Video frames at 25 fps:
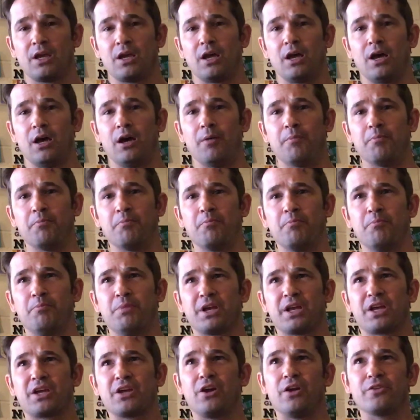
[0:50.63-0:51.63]

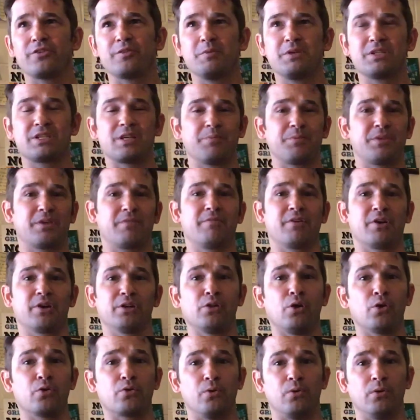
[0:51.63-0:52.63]
But it could also be something very
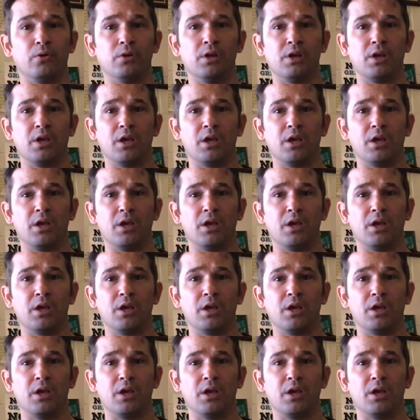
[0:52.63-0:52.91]
local.